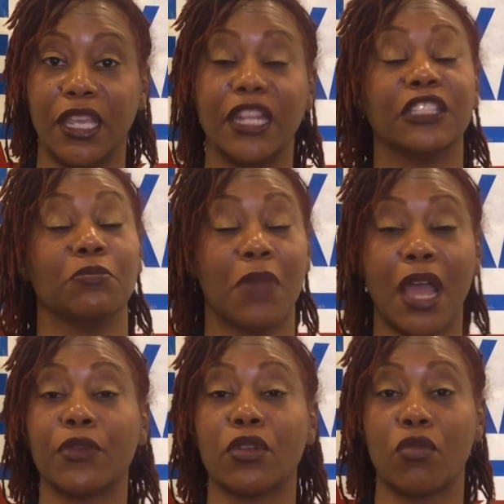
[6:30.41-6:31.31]
It is
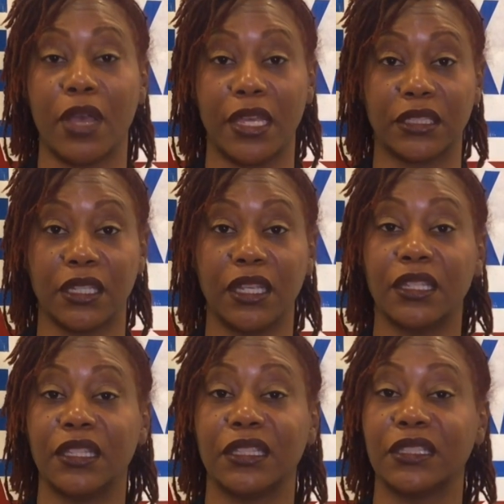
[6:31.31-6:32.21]
my request
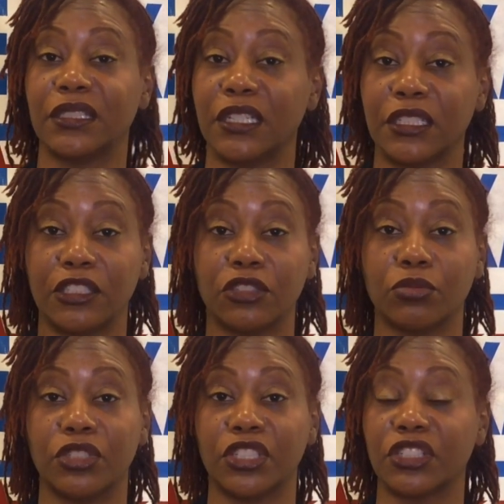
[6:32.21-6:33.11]
that the
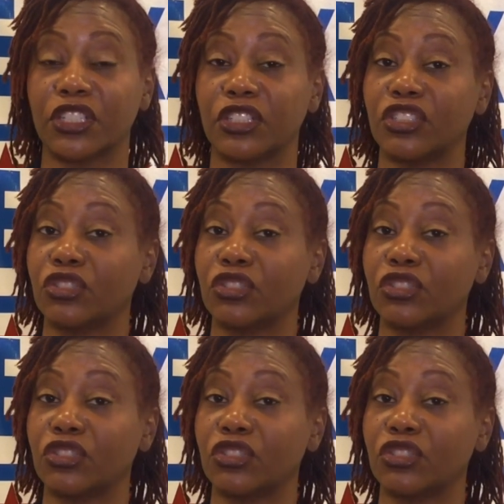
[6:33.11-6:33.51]
citizens would just